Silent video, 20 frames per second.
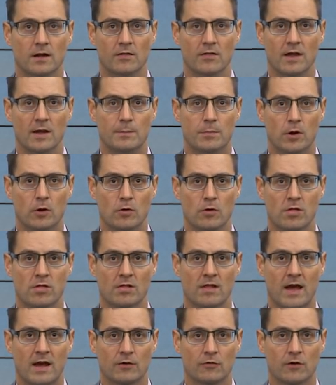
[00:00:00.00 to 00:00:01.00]
They oppose
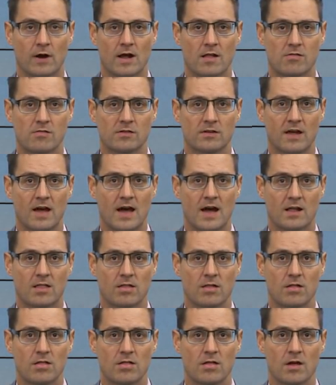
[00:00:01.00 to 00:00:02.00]
land transfer
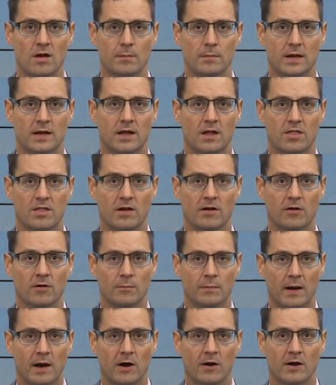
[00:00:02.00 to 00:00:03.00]
taxes because they are a
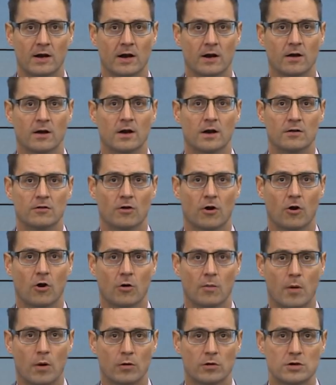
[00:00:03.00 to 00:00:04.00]
barrier to
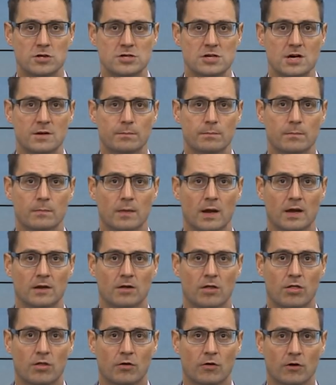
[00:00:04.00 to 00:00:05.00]
home ownership and
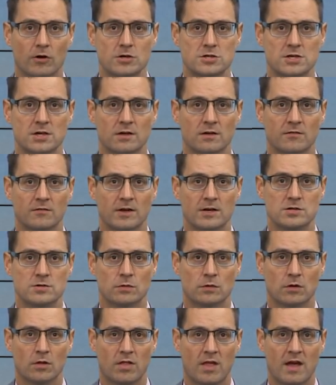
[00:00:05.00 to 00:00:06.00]
discourage
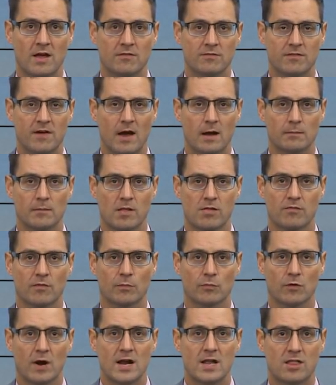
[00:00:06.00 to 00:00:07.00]
individuals and families
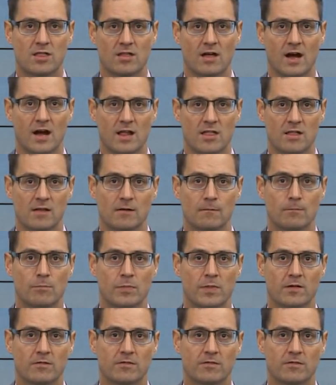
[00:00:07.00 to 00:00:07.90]
from right-sizing,